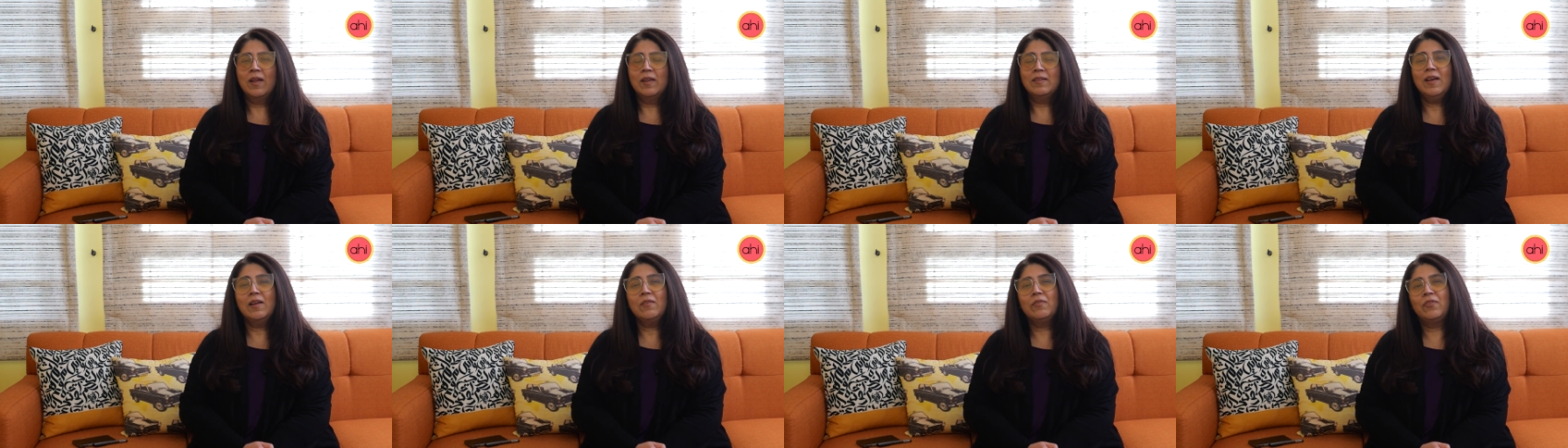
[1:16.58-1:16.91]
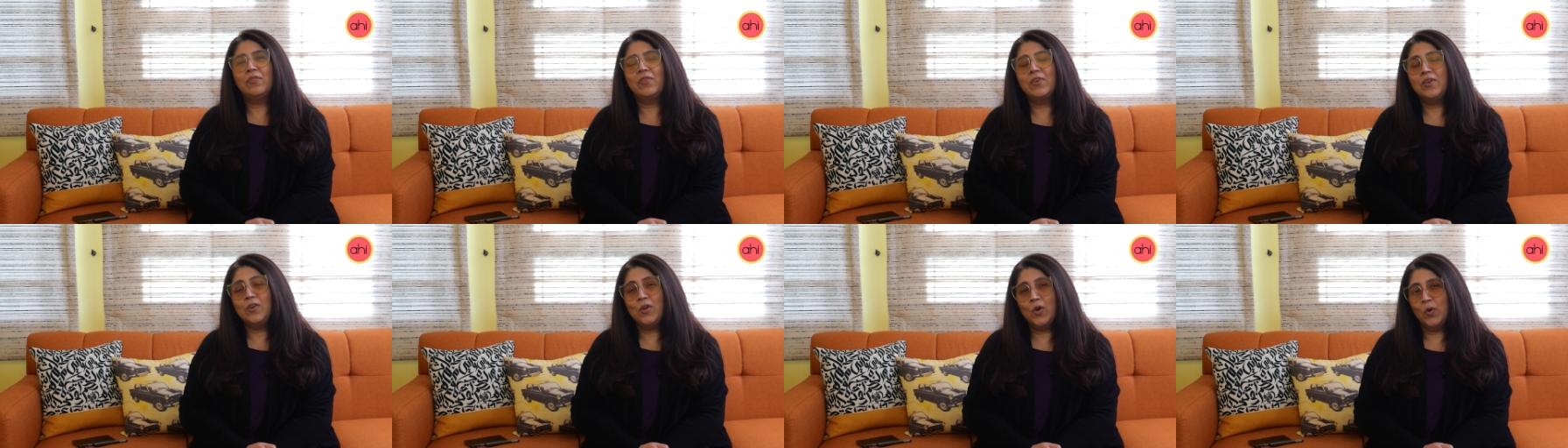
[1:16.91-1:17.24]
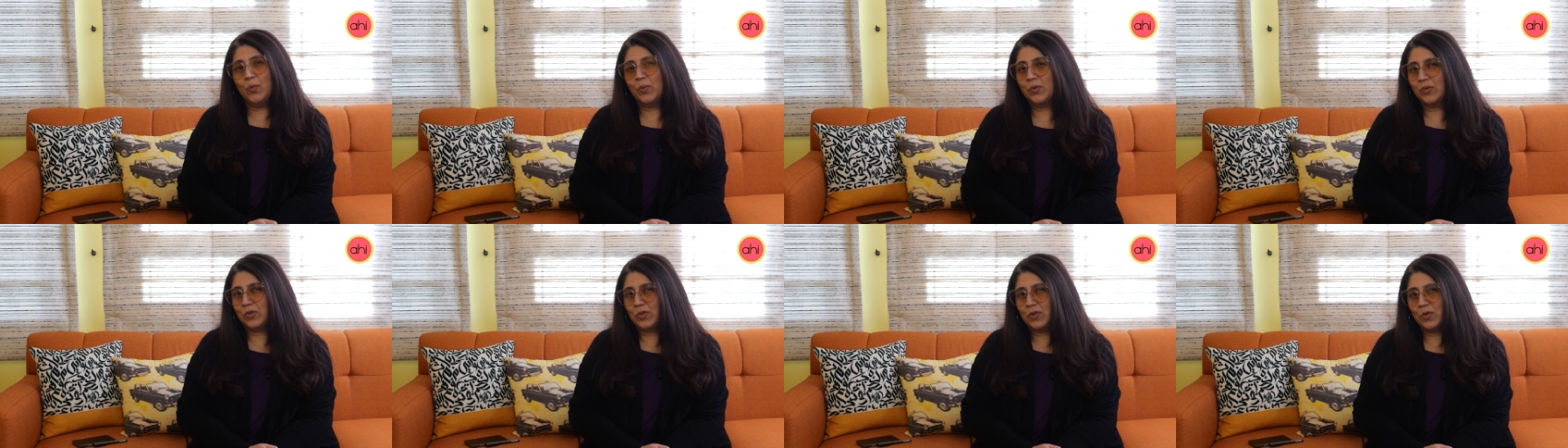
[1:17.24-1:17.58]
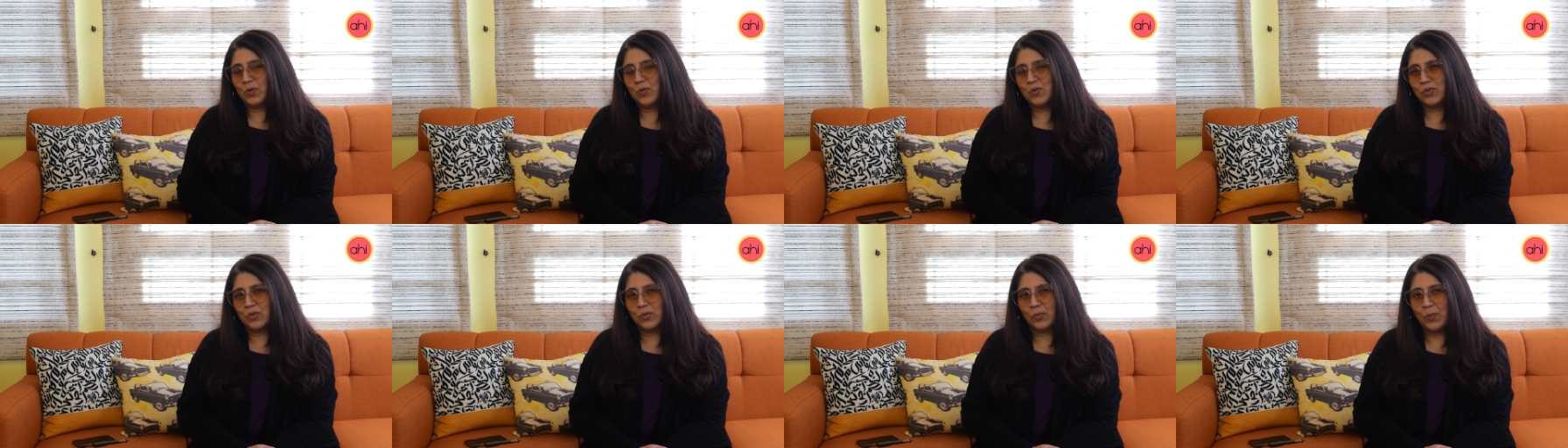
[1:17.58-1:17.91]
That video was
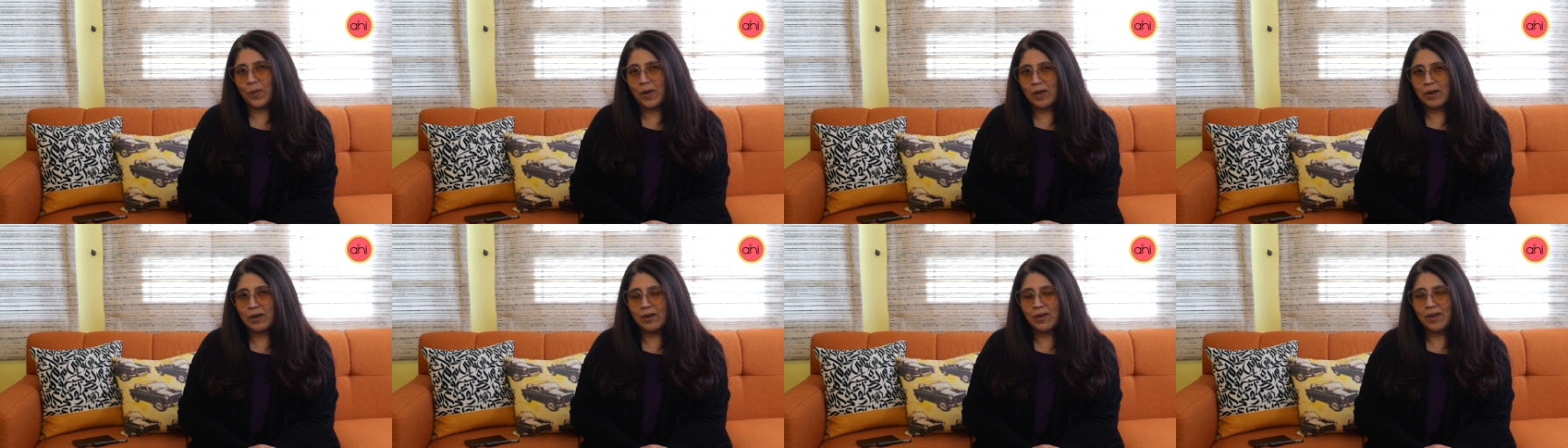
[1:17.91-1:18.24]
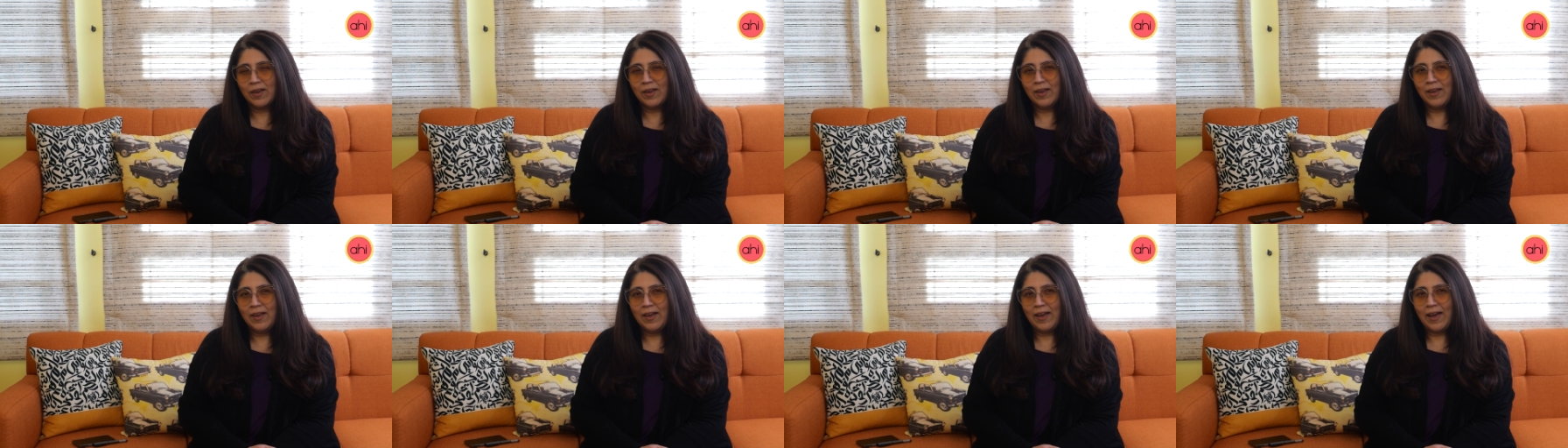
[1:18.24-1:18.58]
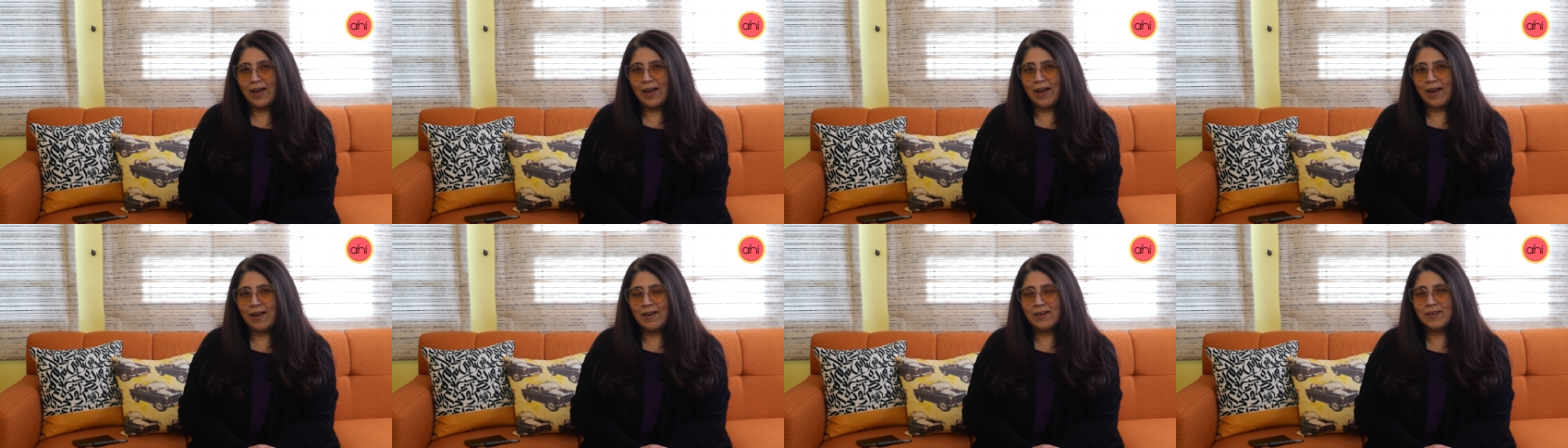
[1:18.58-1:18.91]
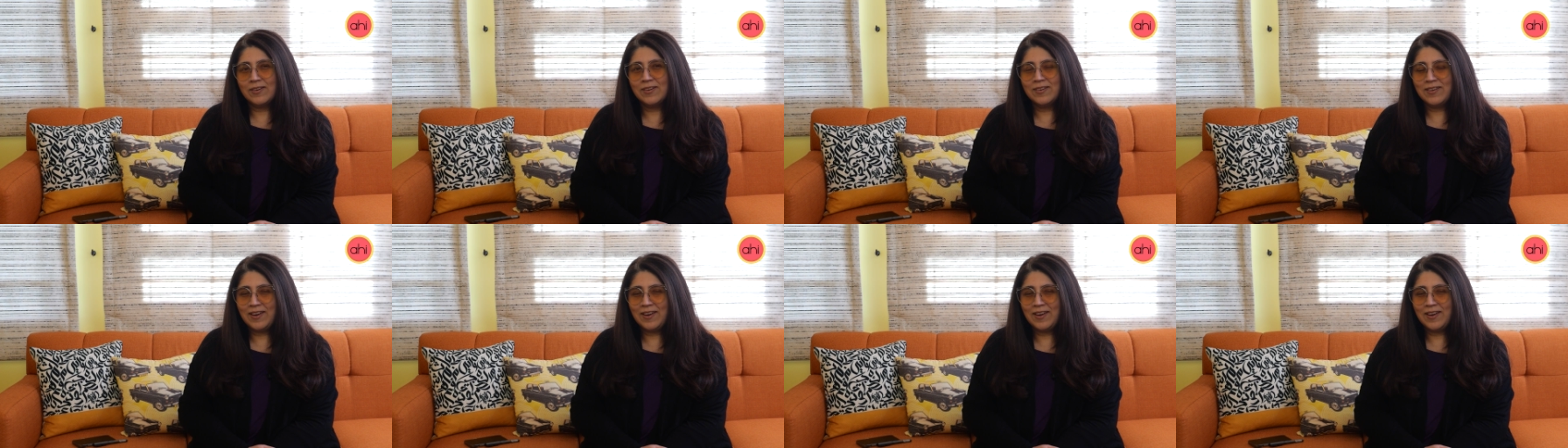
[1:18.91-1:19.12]
huge as well. And